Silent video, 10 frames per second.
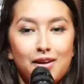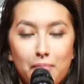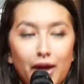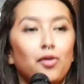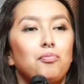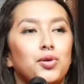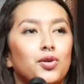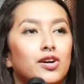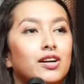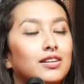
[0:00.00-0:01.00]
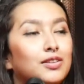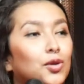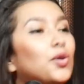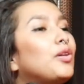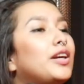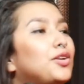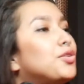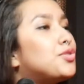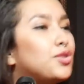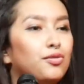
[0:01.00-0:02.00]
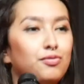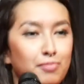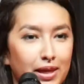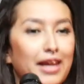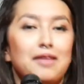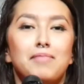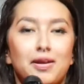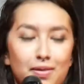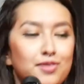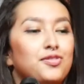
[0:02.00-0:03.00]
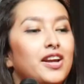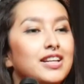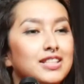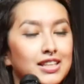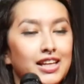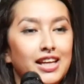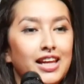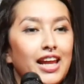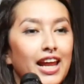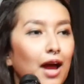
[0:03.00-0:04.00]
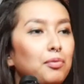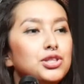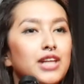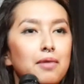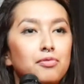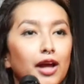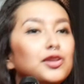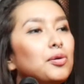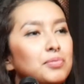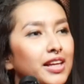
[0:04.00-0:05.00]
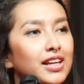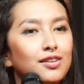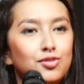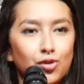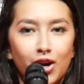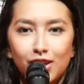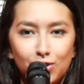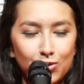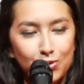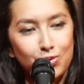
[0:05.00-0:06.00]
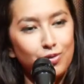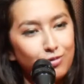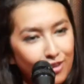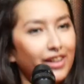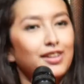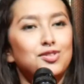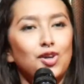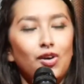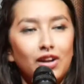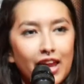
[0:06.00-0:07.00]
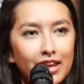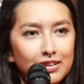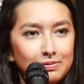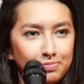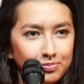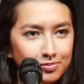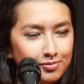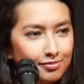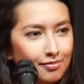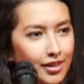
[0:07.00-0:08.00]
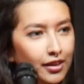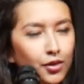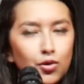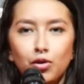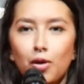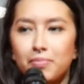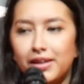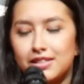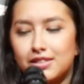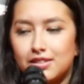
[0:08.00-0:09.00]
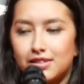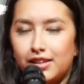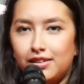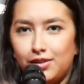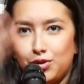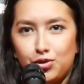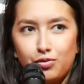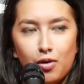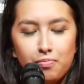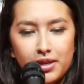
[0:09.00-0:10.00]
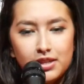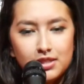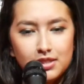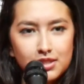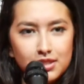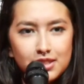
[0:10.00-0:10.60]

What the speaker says: my computer. Google and YouTube became my best friends. And I would type random things trying to find the song, like Google opens and YouTube opens.